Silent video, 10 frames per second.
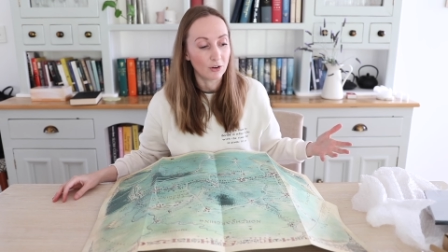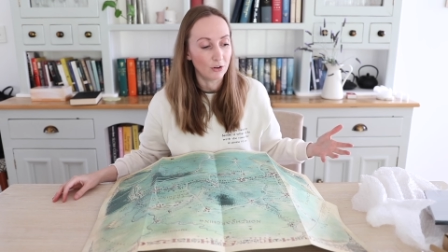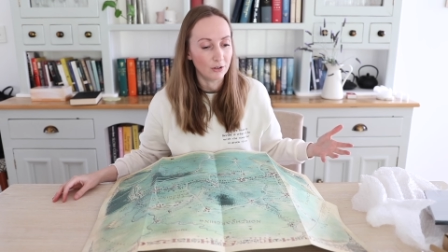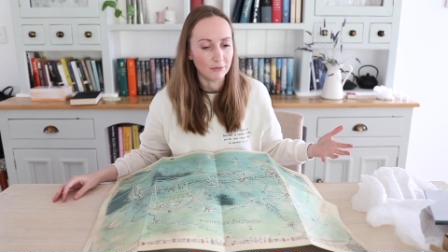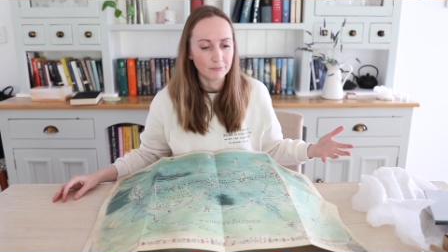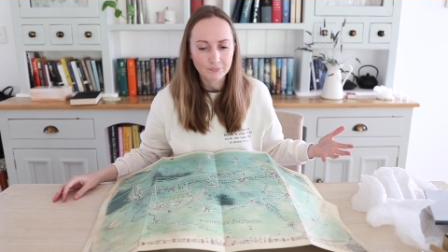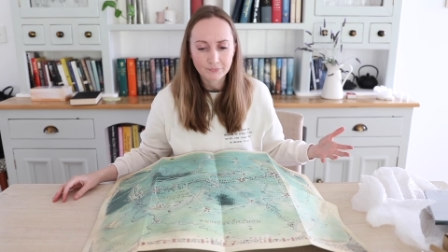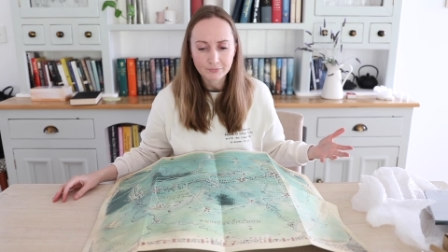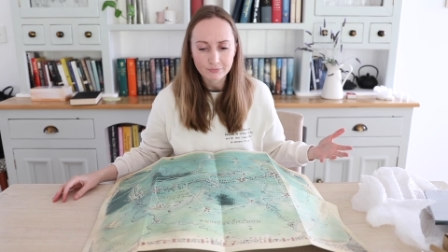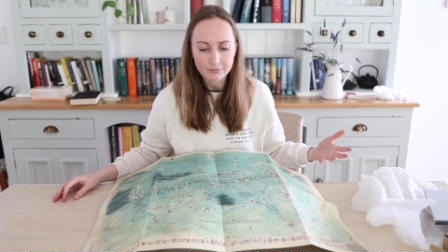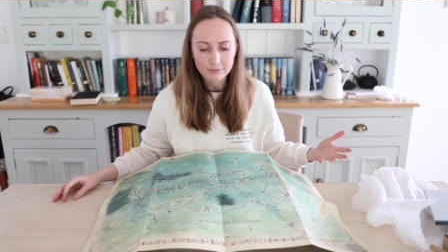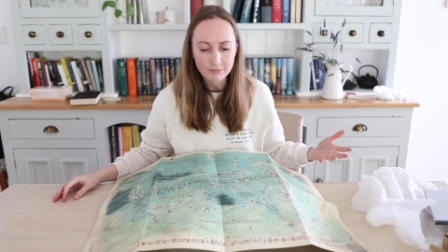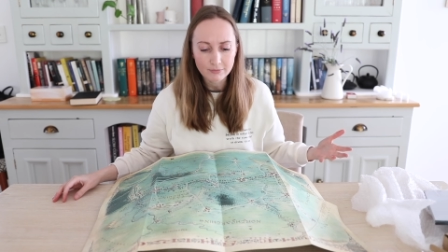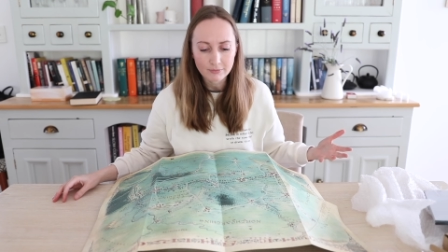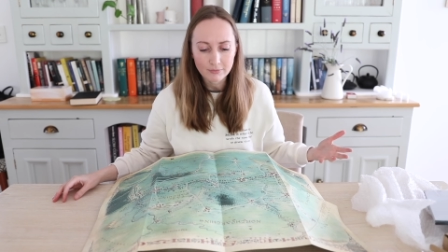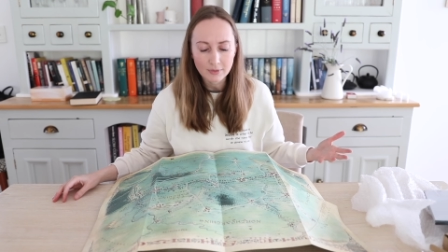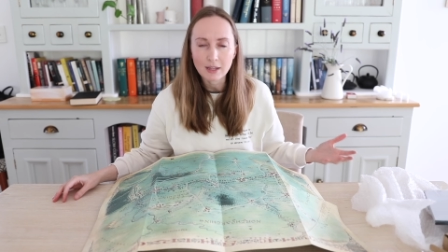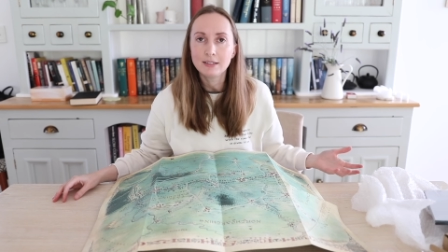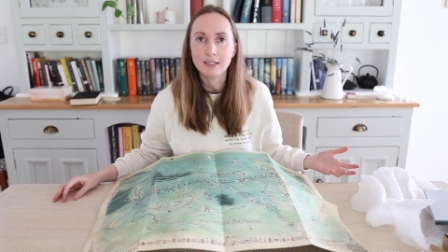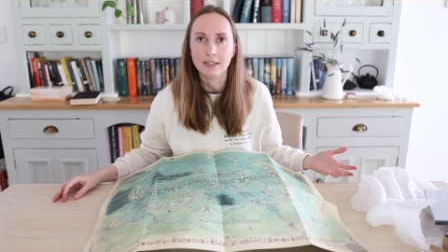on
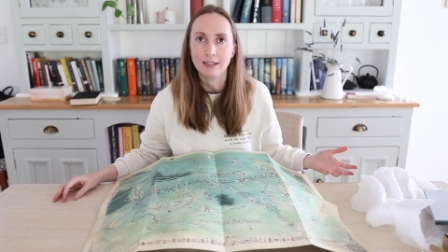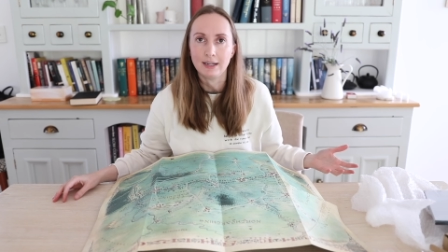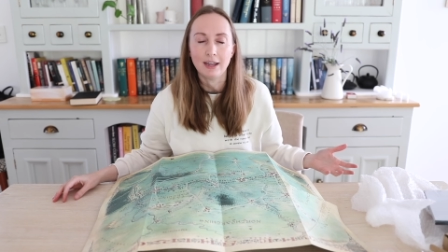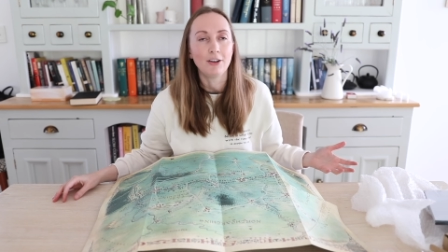D&D.